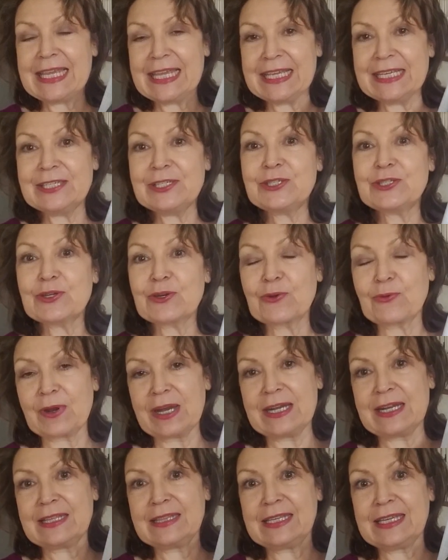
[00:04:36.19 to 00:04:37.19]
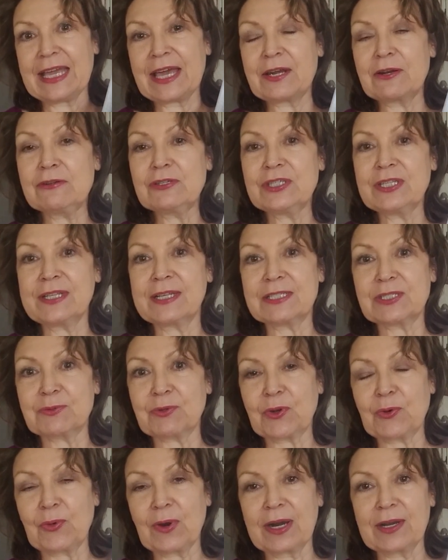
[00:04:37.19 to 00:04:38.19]
integrating the energy that's
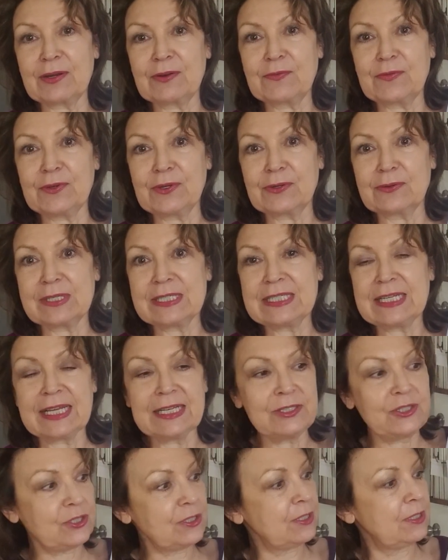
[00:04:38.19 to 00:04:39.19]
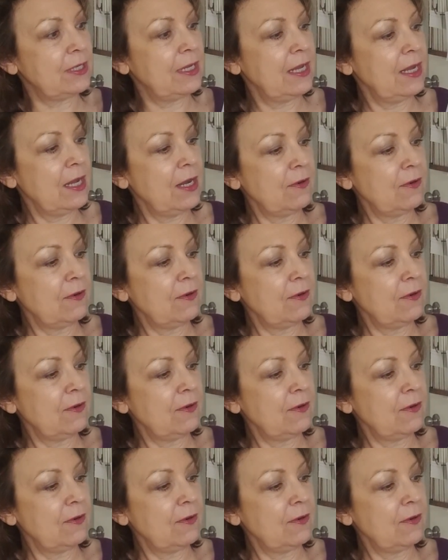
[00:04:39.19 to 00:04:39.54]
required for your intention?